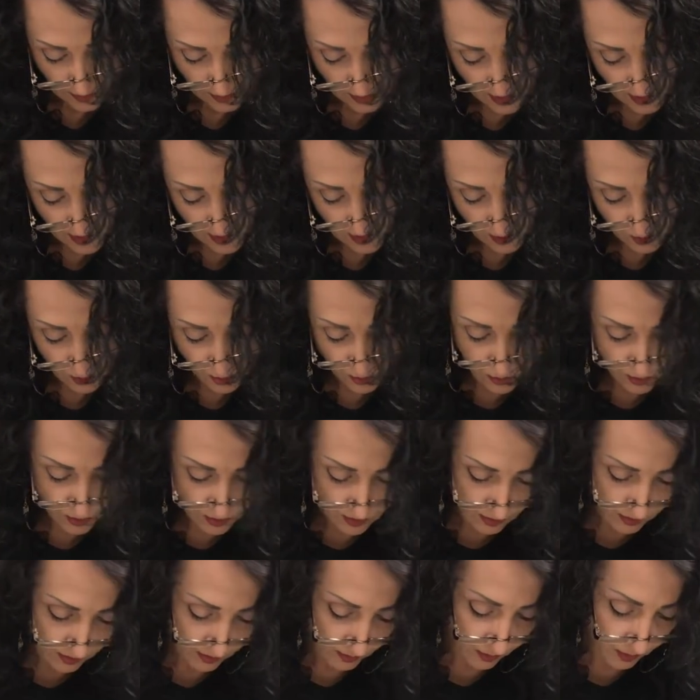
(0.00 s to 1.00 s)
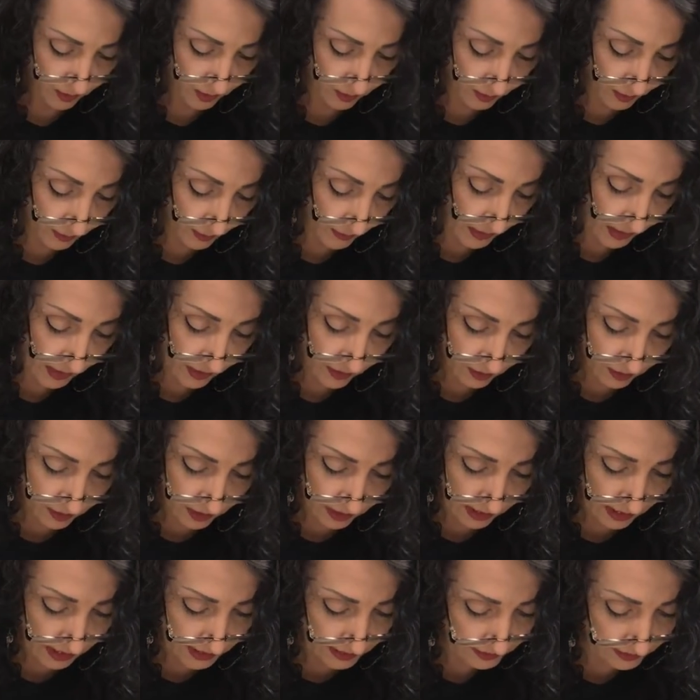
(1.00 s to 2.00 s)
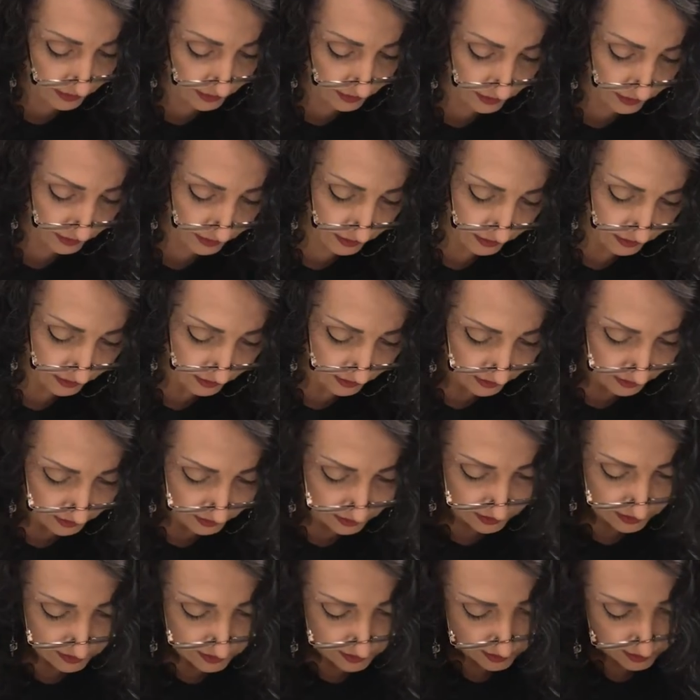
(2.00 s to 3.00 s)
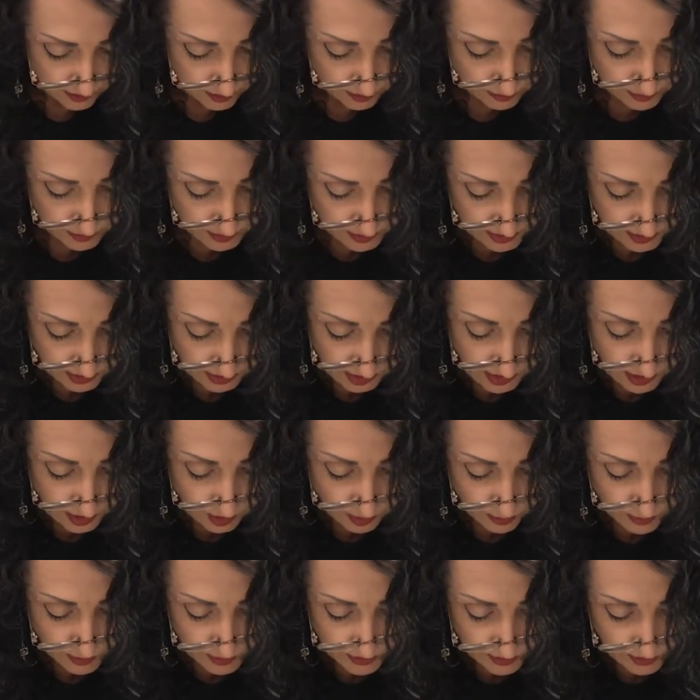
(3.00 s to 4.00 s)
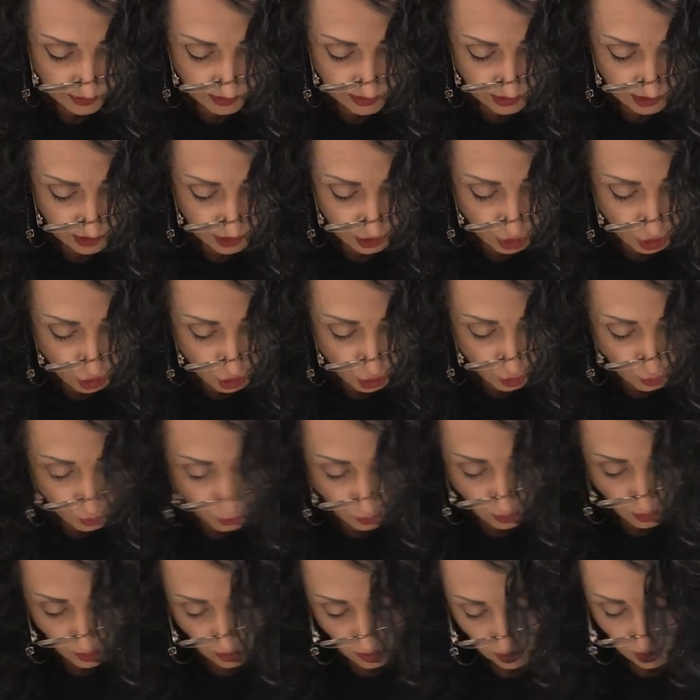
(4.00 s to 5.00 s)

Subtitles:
Not you. What about my other classes? I'll be saying I'll be thinking of you.